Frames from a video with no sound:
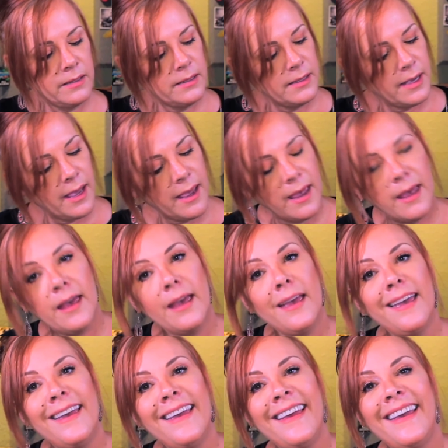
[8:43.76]

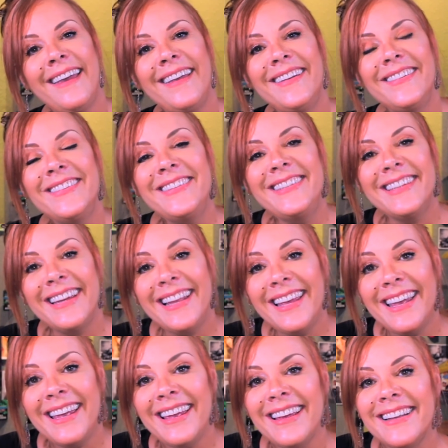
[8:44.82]
Yay, you did
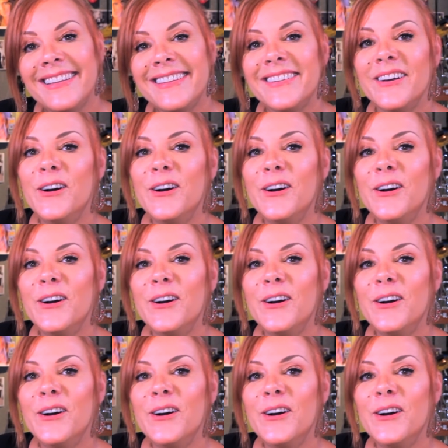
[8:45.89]
it.